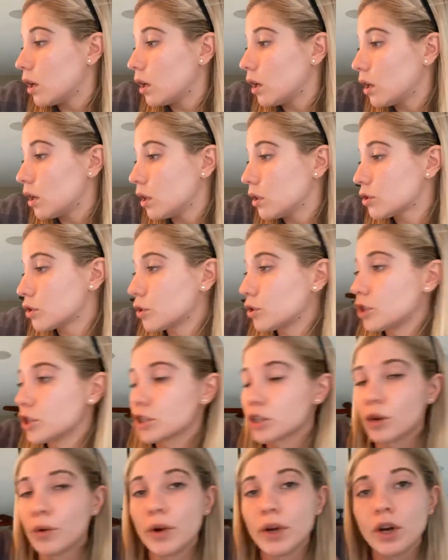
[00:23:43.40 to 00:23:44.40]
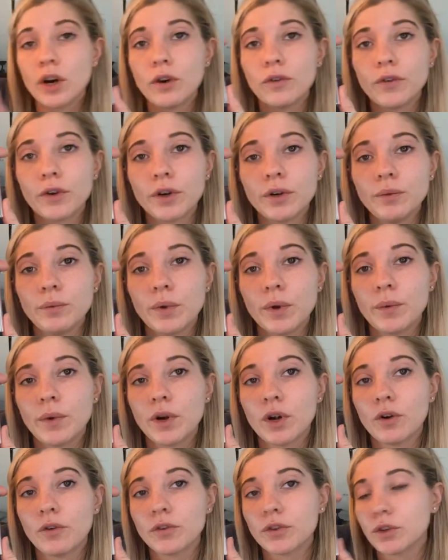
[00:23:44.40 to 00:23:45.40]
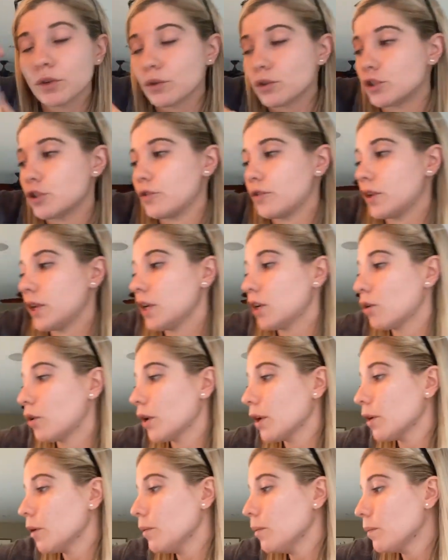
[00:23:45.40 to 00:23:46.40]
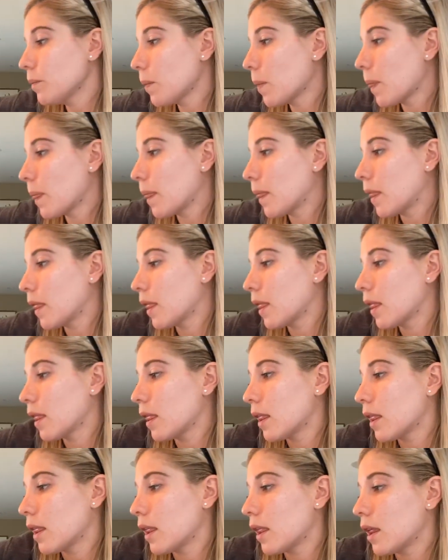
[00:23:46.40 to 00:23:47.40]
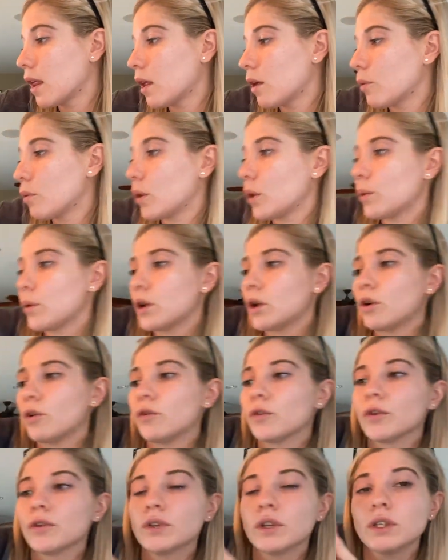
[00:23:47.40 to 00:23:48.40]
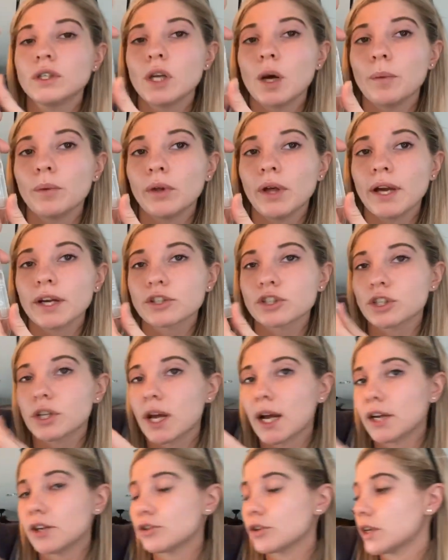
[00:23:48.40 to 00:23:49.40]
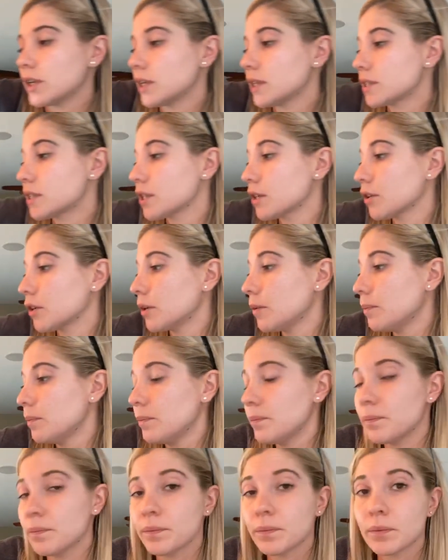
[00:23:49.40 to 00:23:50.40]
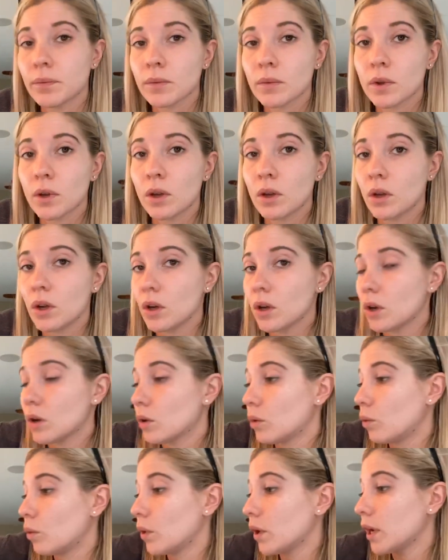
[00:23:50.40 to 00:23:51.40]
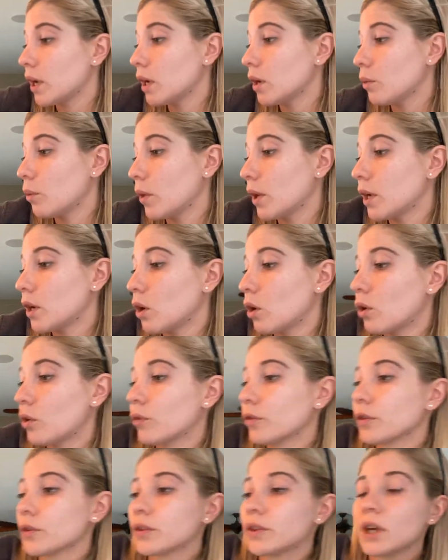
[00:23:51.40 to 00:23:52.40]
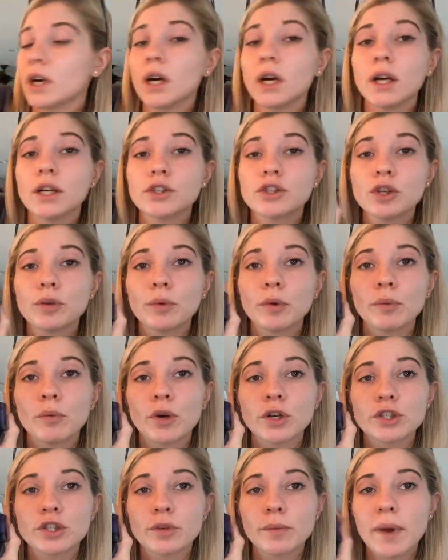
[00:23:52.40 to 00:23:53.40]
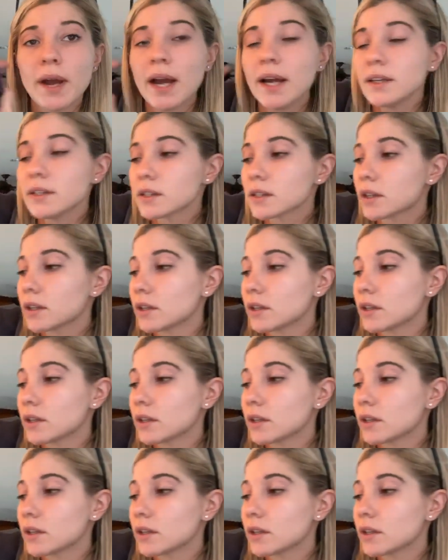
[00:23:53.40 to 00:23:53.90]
so just going over, we went over the Rejuveniqe Oil. We went over the Double Action Hydrating Serum. We went over the Super Moisture Mask.